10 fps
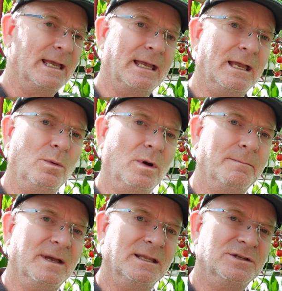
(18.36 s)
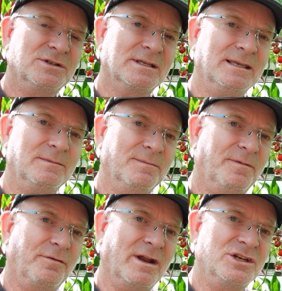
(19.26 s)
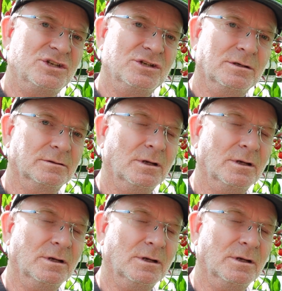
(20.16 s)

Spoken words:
how I manage to keep them fresh,